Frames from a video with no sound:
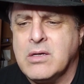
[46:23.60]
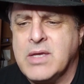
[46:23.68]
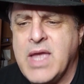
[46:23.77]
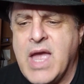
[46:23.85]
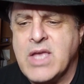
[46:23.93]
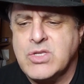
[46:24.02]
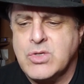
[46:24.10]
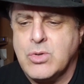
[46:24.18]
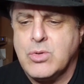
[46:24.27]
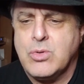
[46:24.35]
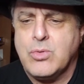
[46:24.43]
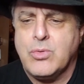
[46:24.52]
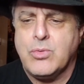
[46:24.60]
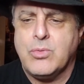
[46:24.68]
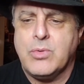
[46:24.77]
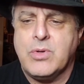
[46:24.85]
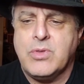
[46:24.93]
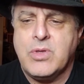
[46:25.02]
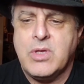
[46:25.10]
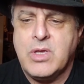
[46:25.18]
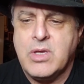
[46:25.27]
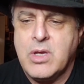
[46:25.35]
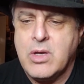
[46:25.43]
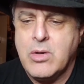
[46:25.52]
castle or in
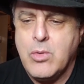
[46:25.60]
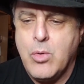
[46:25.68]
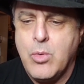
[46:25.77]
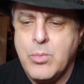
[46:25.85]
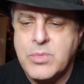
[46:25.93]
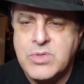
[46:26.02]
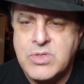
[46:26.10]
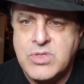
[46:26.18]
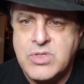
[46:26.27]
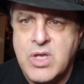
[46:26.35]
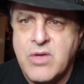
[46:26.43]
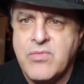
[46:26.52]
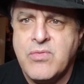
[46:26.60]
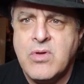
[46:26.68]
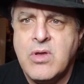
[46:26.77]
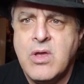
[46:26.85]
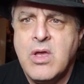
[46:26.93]
the homes and stuff.